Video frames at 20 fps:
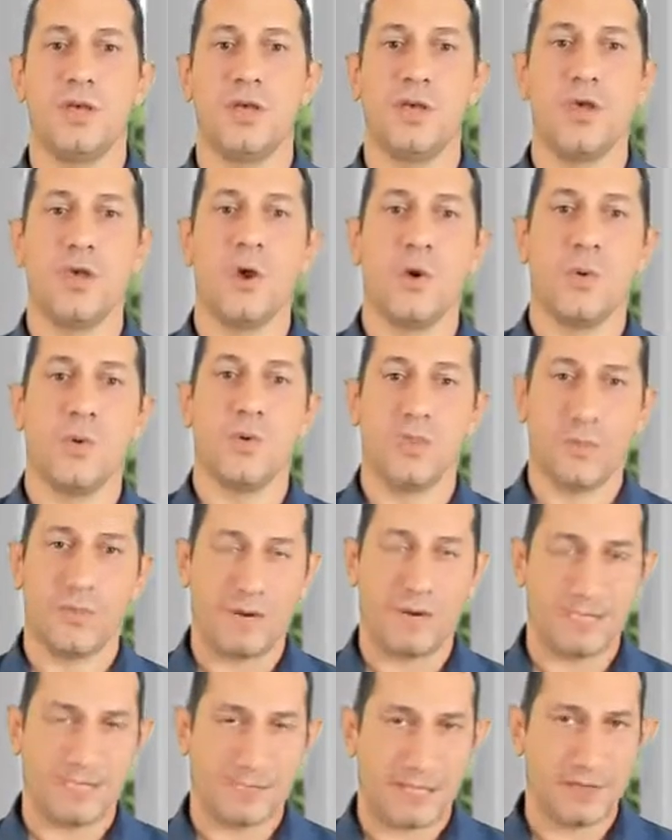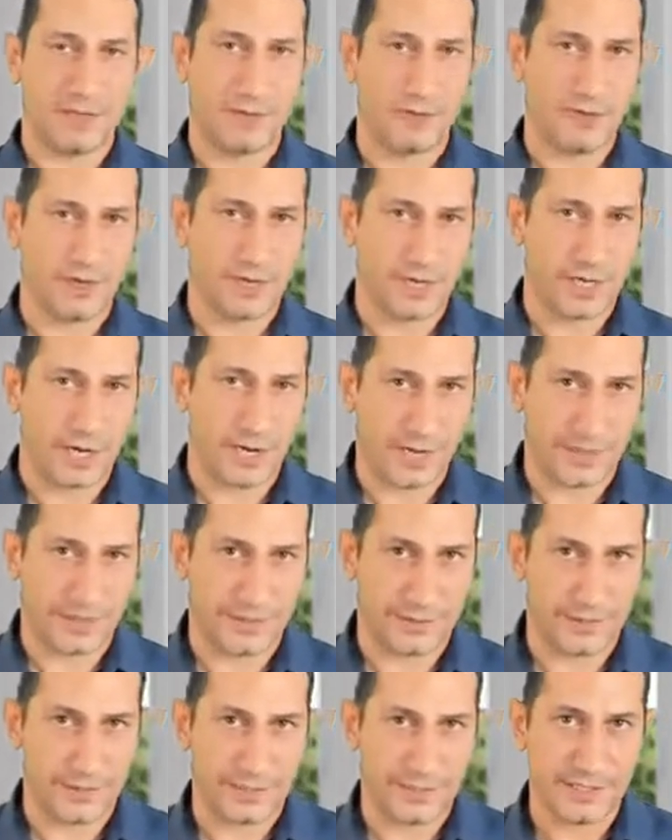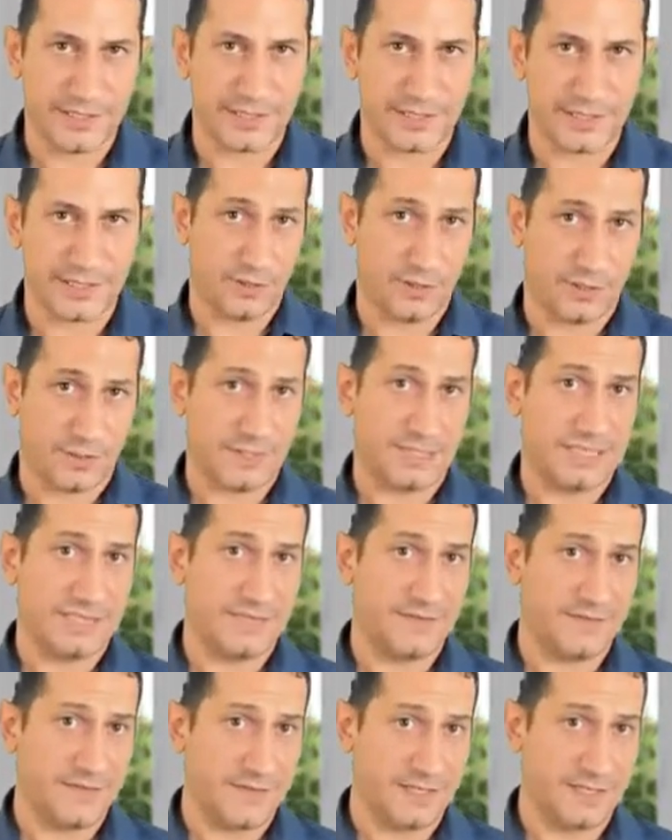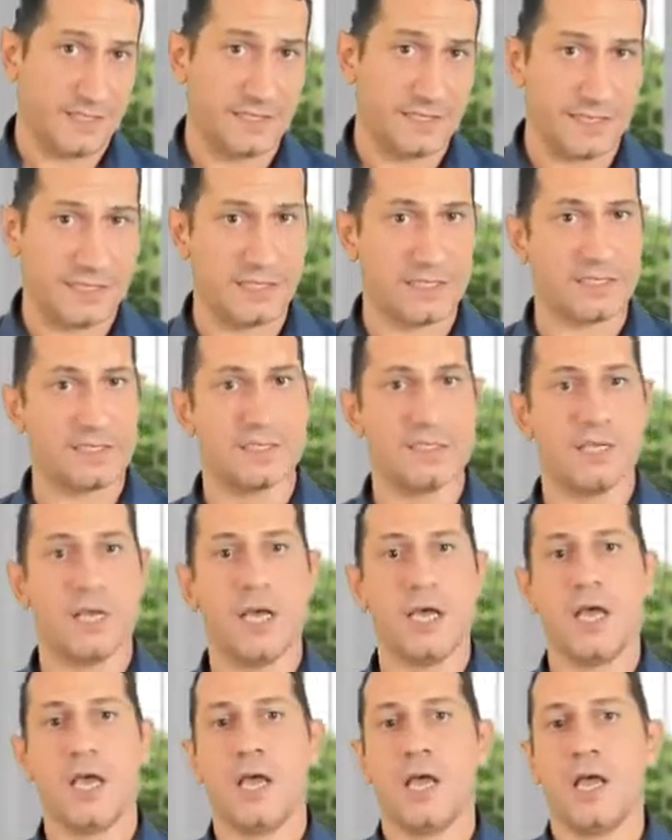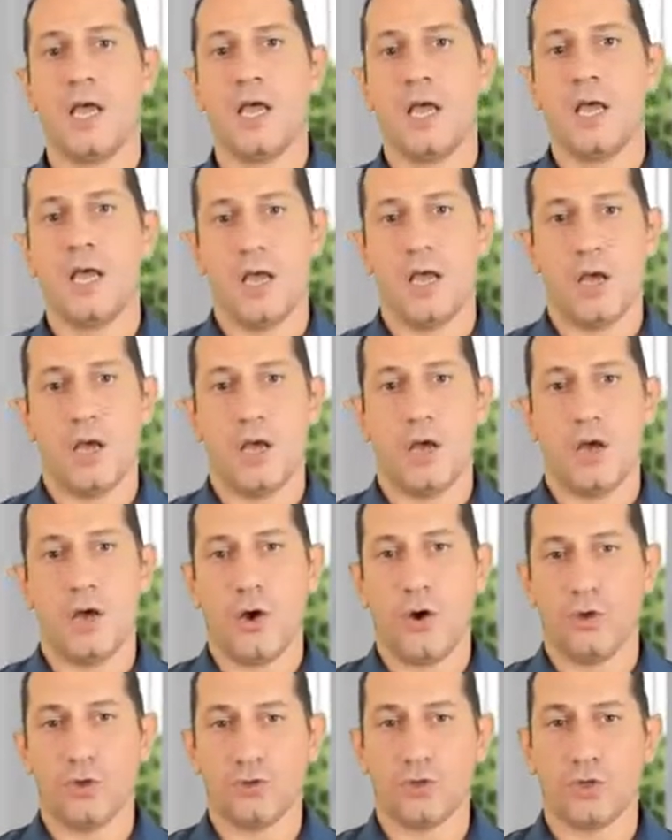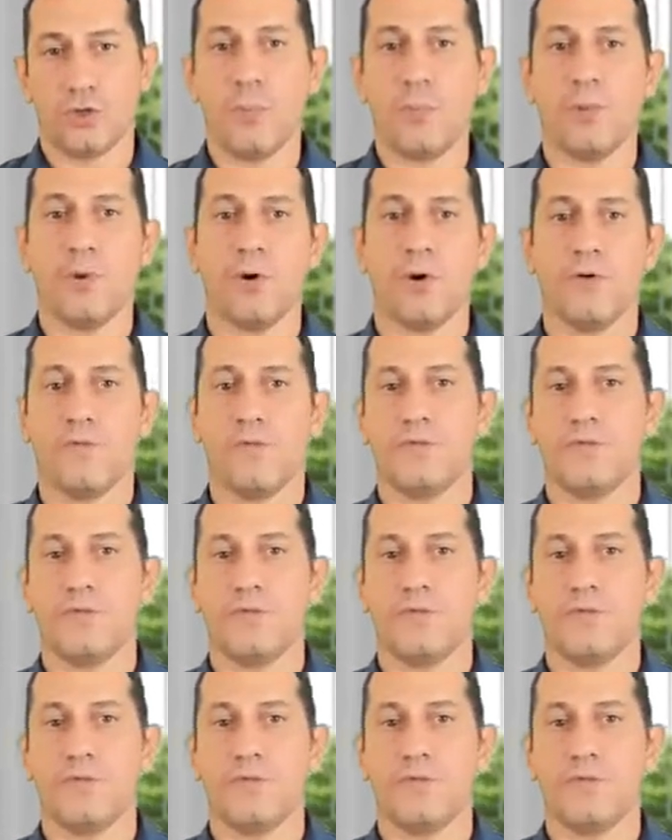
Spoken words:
a particular characteristic or a specific disease on top of